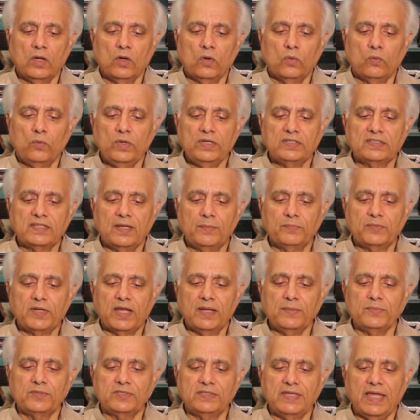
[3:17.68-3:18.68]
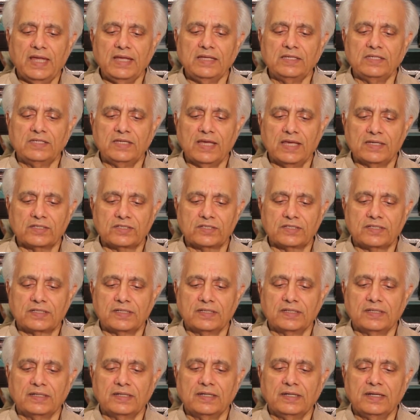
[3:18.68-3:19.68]
We sometimes say in jest,
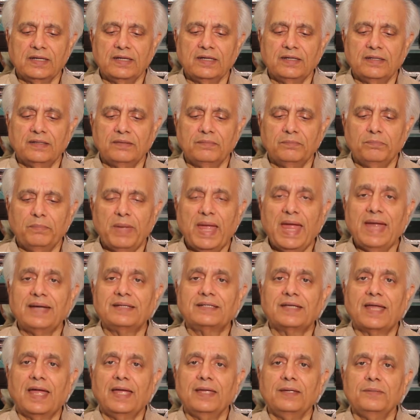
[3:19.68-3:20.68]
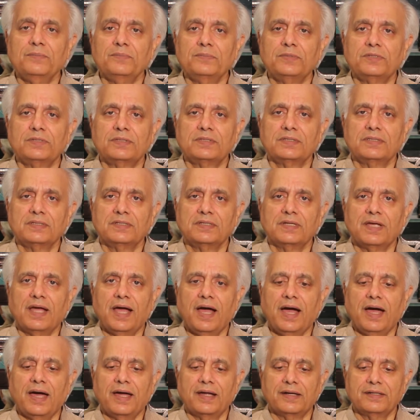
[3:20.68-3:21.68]
bad times
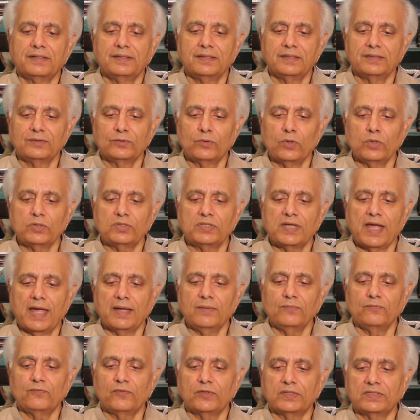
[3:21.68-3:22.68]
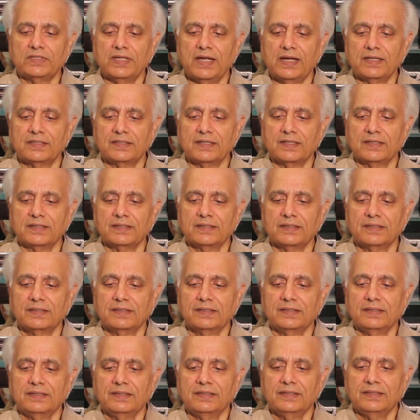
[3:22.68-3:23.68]
are good time for theatre.
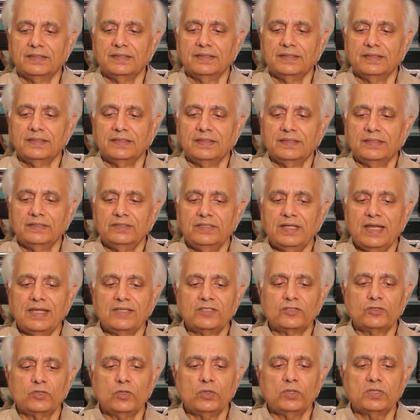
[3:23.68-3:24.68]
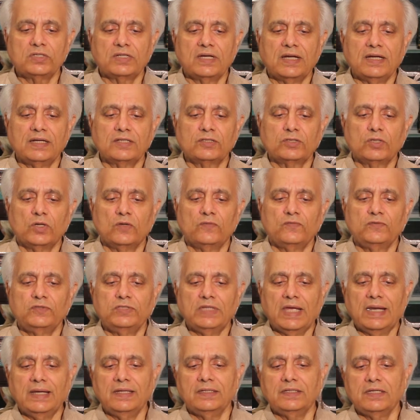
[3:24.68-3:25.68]
There is no dearth of
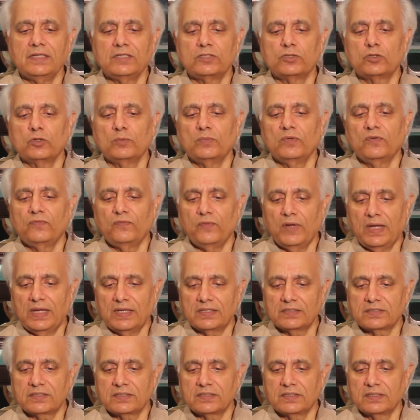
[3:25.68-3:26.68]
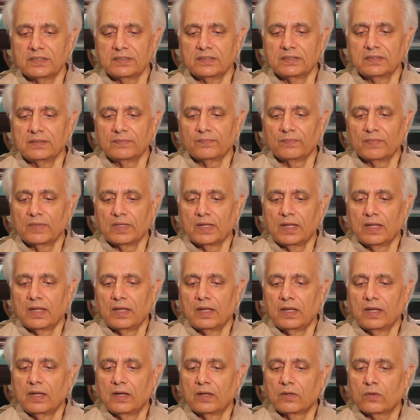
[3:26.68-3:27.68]
challenges to be faced,
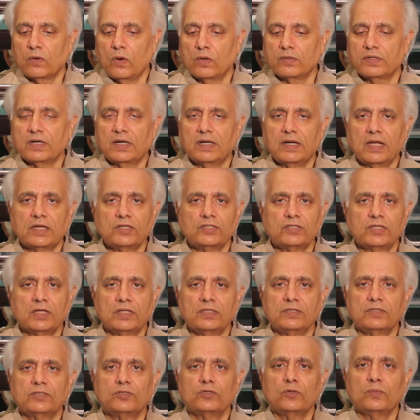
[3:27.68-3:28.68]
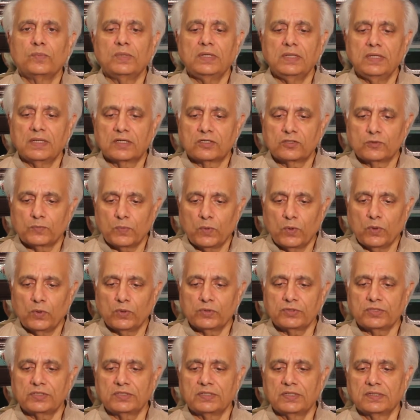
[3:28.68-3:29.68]
contradictions to be
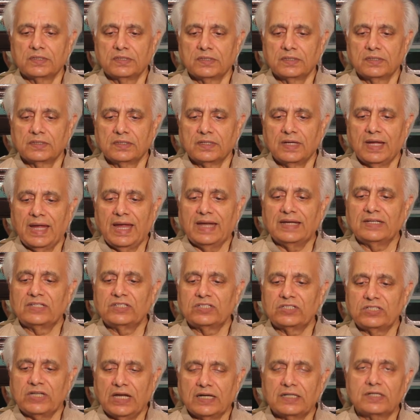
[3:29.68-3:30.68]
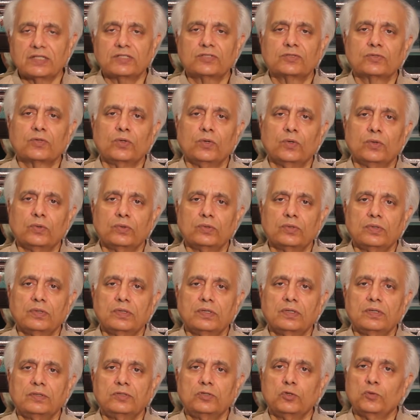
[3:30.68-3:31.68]
exposed, and status quo
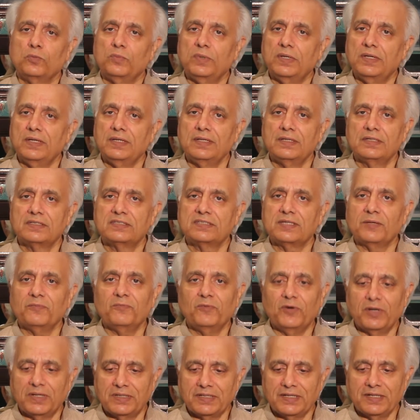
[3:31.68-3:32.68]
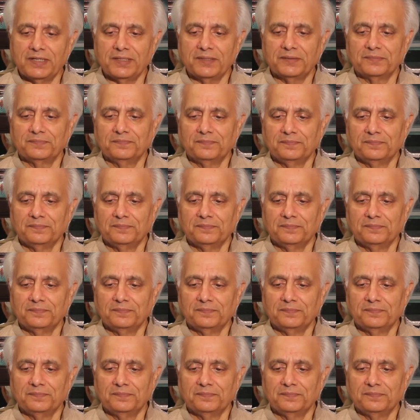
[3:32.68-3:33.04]
to be subverted.